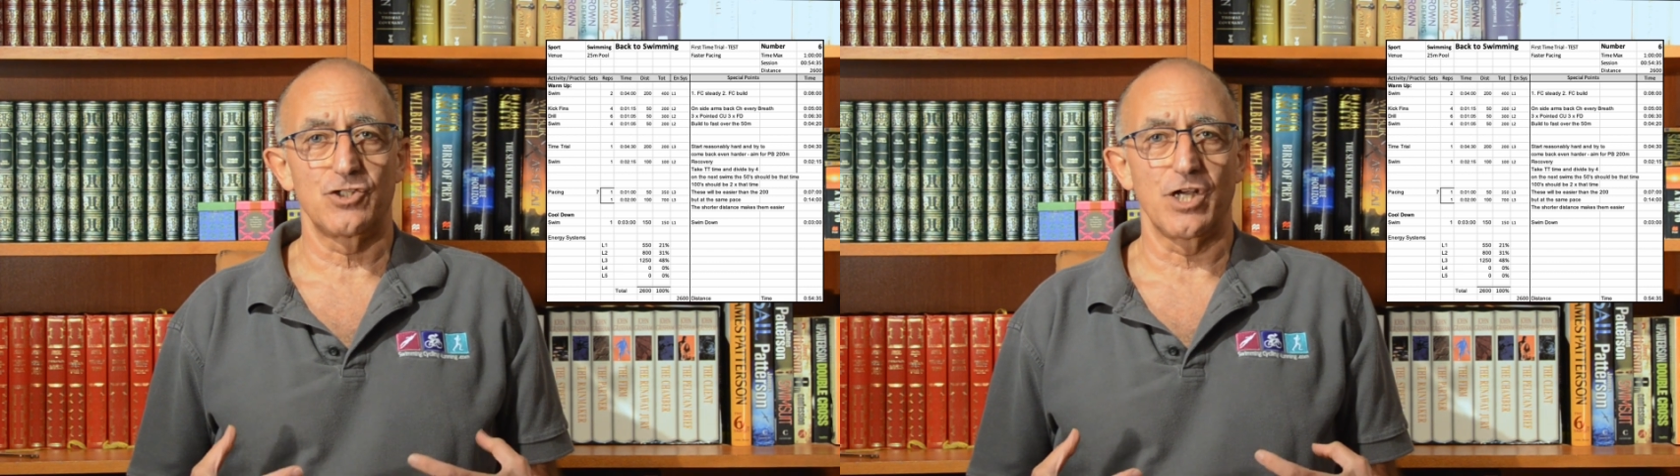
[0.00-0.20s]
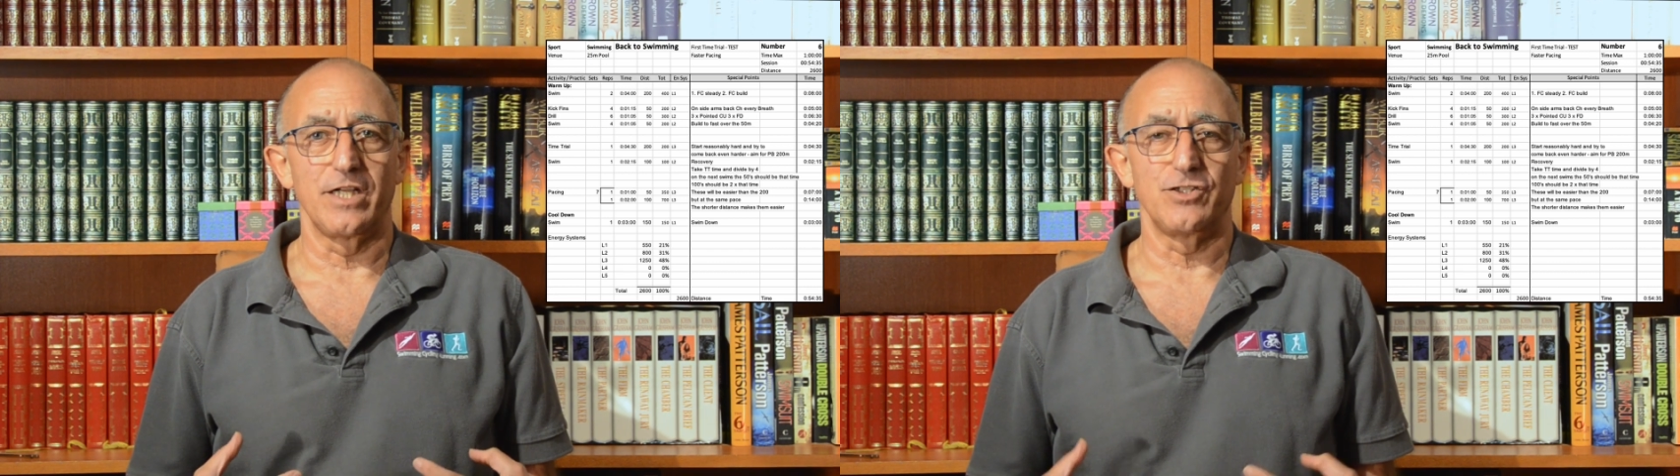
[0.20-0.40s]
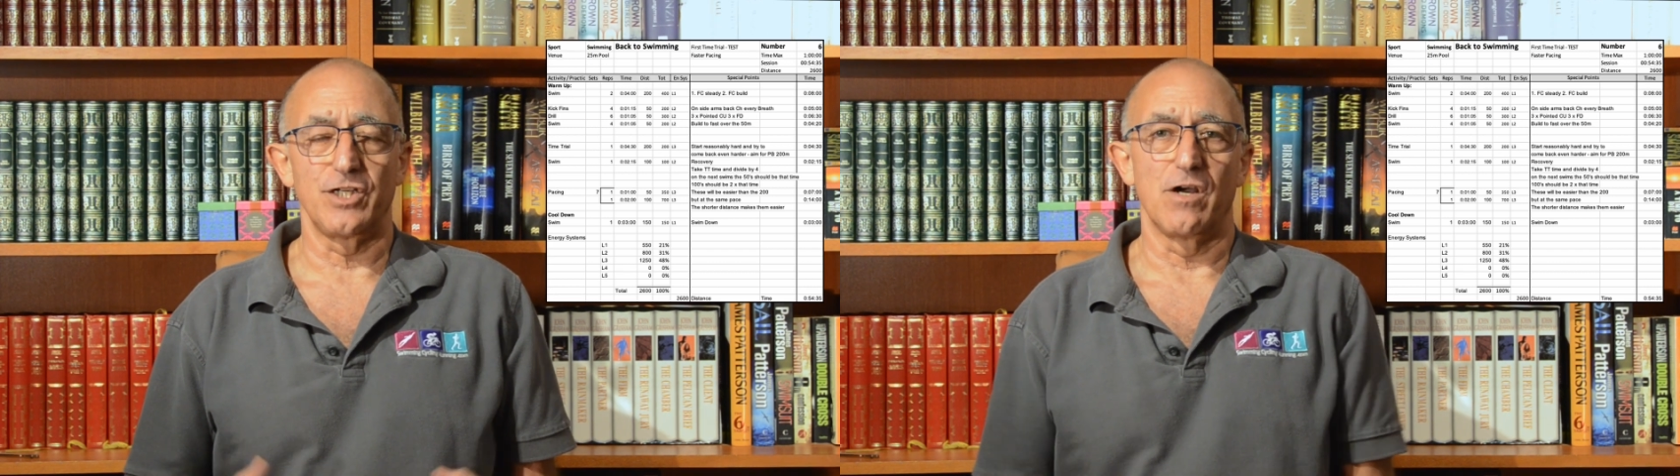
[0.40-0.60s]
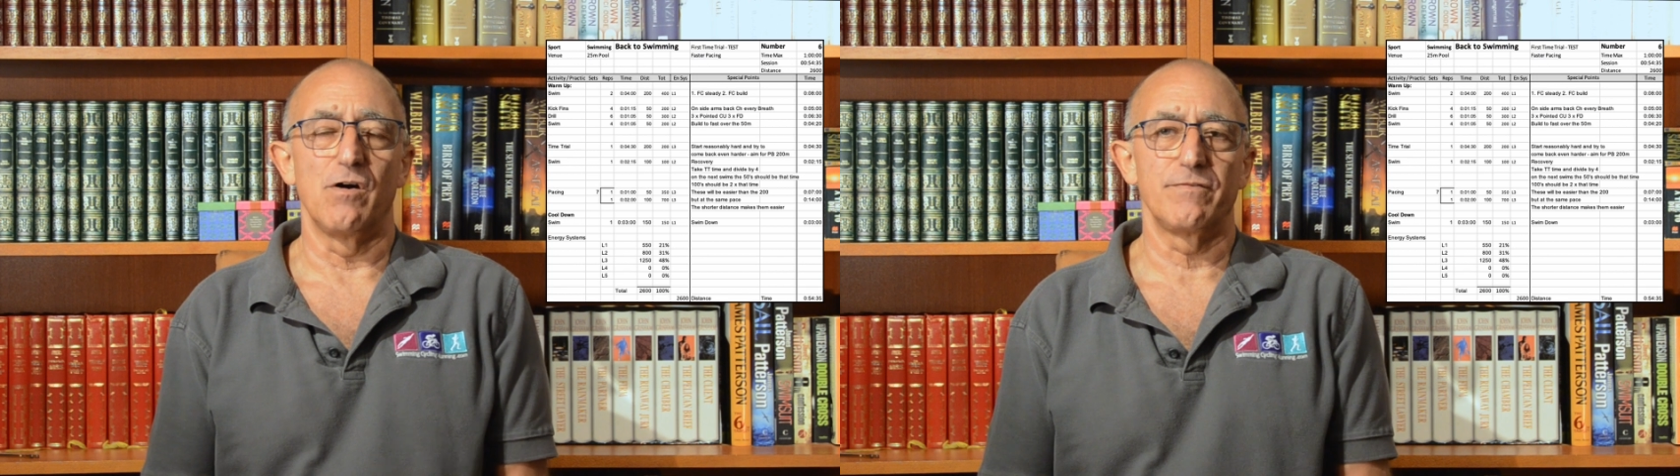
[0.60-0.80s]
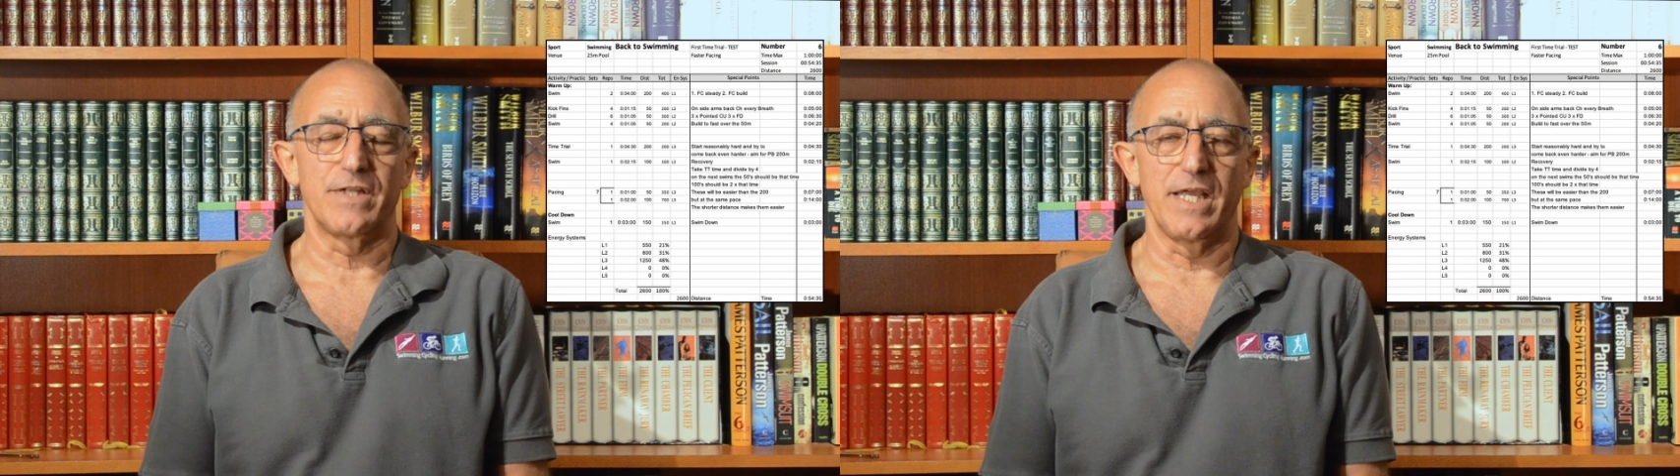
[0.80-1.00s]
changing
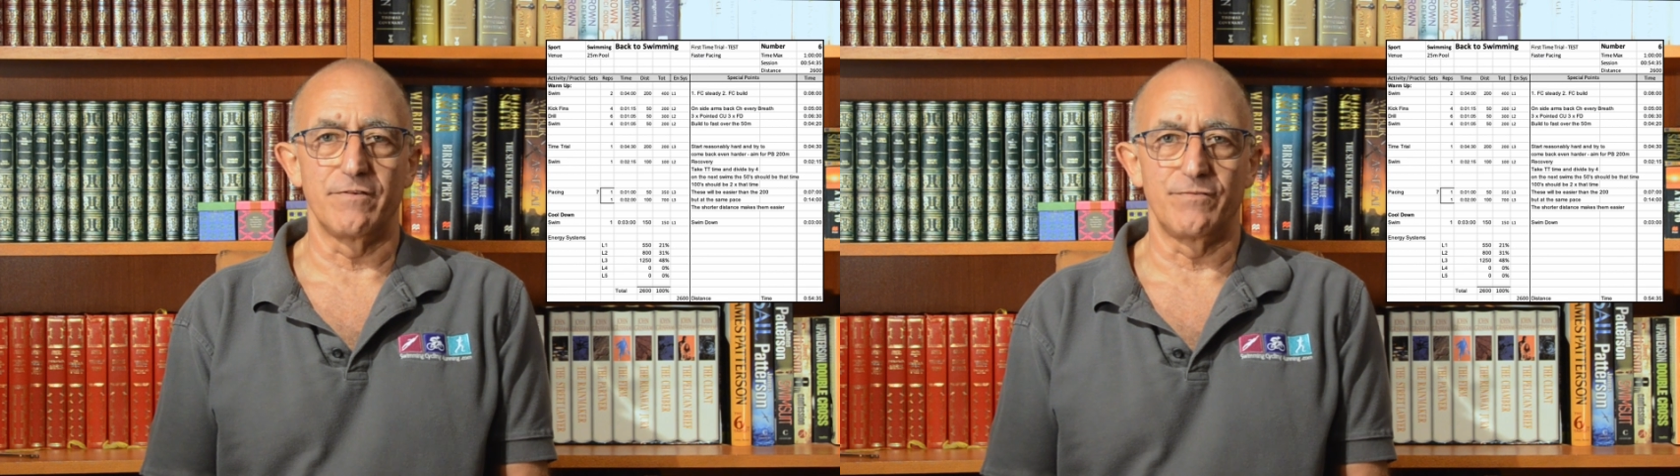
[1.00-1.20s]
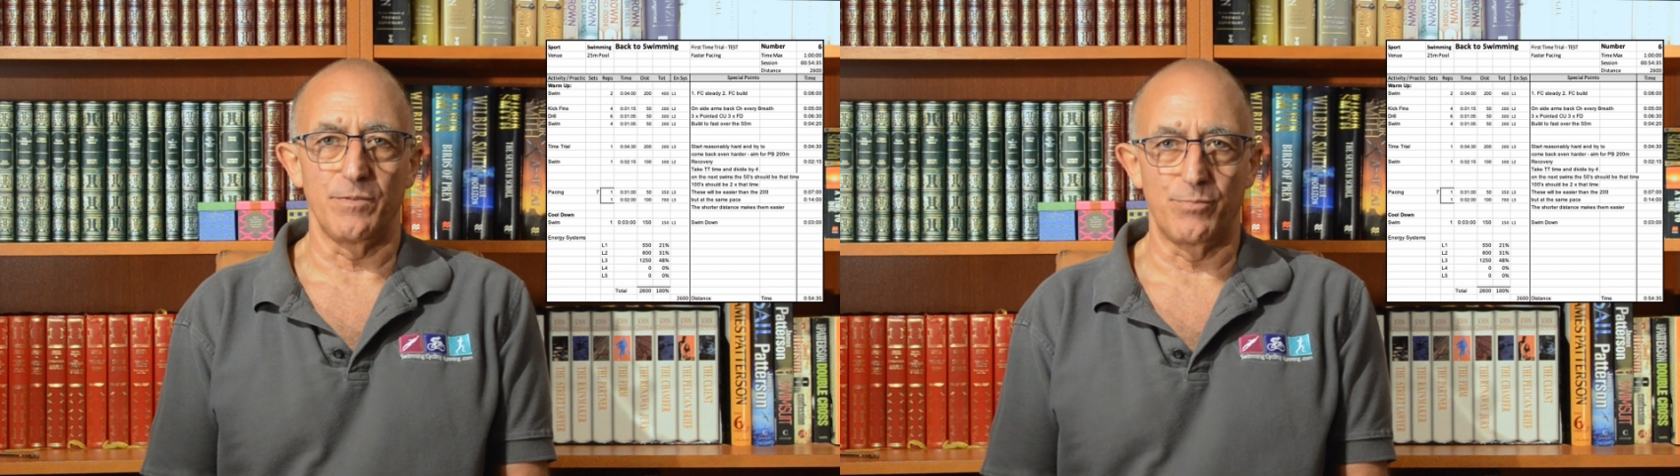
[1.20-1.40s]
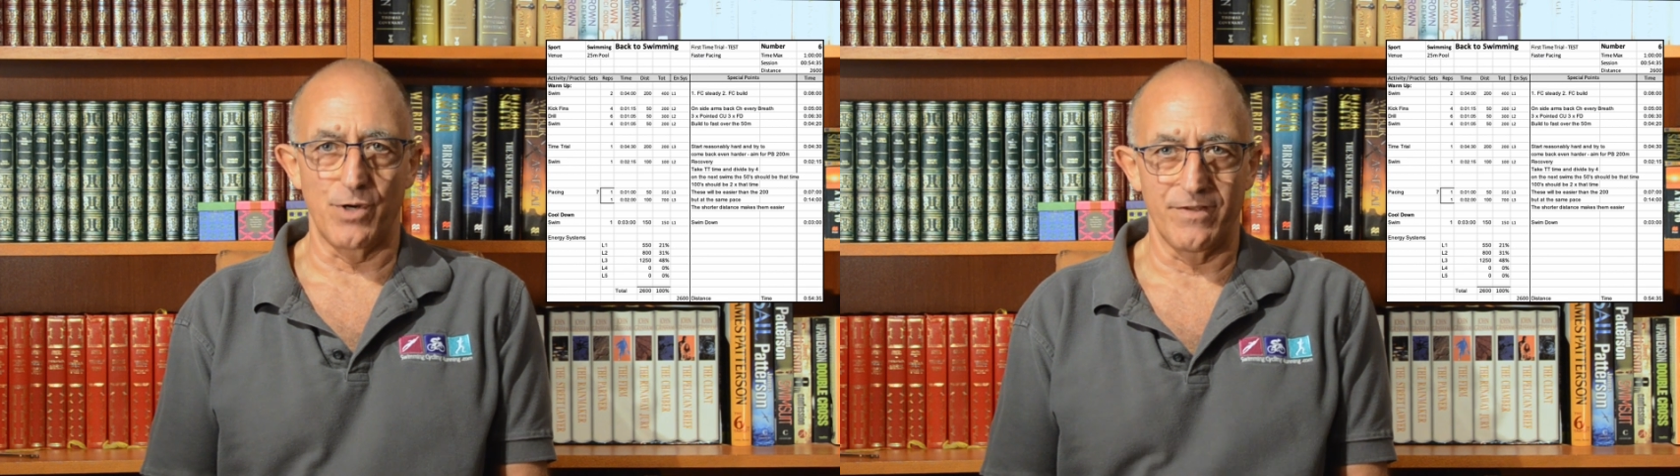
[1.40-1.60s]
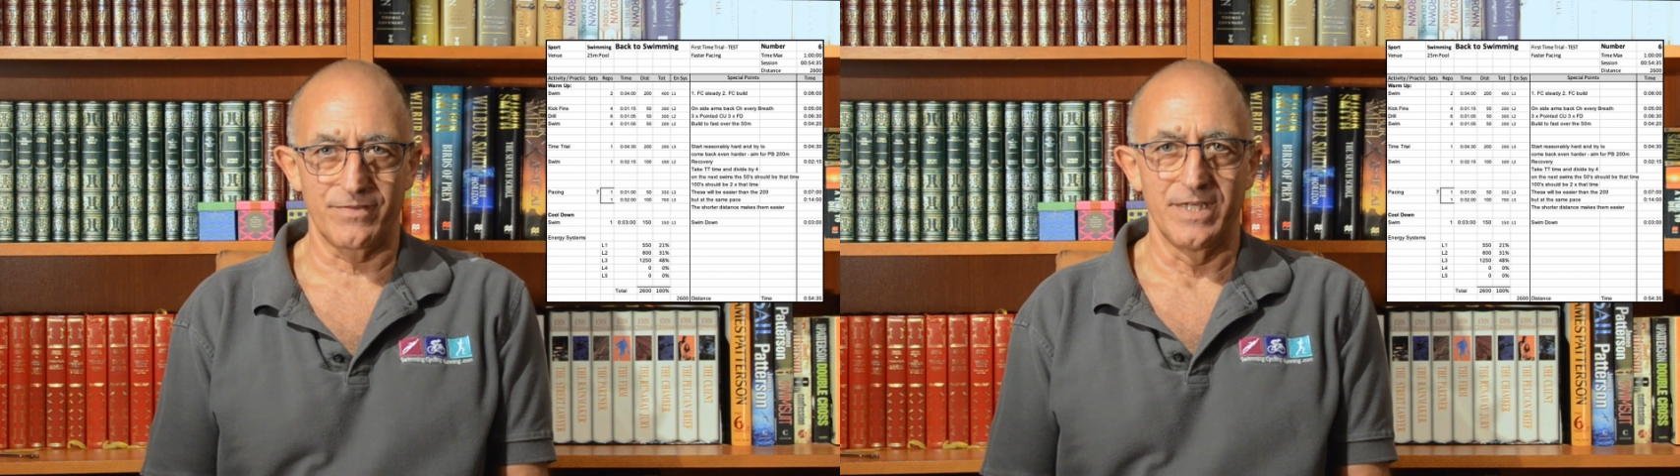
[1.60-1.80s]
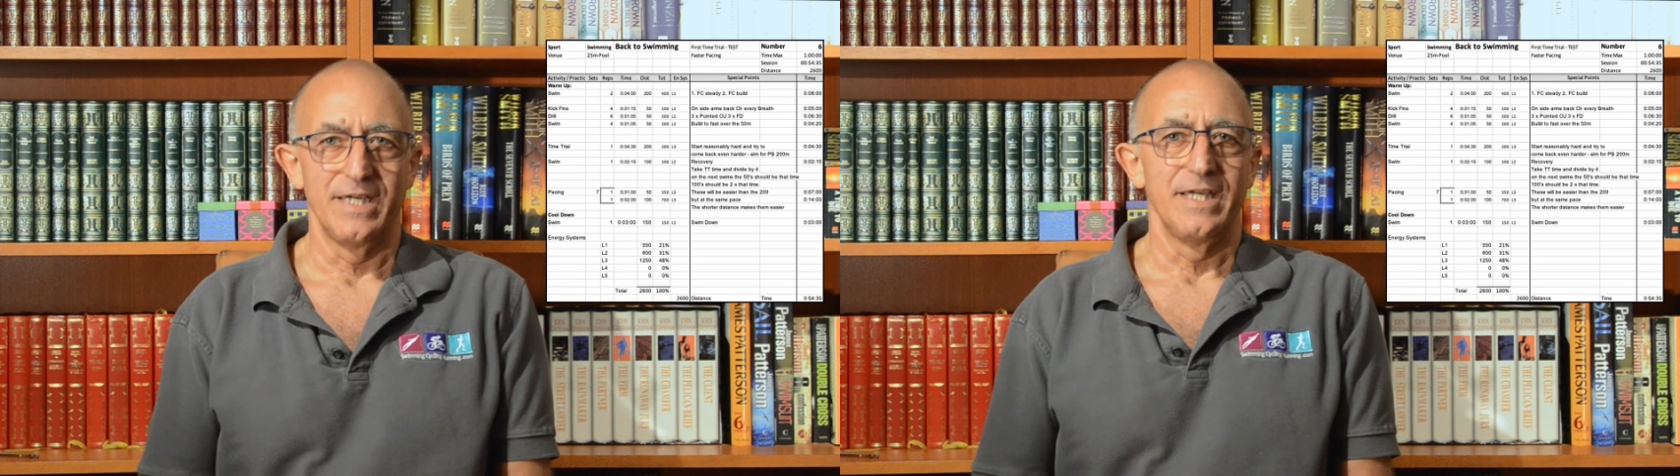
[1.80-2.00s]
after every breath.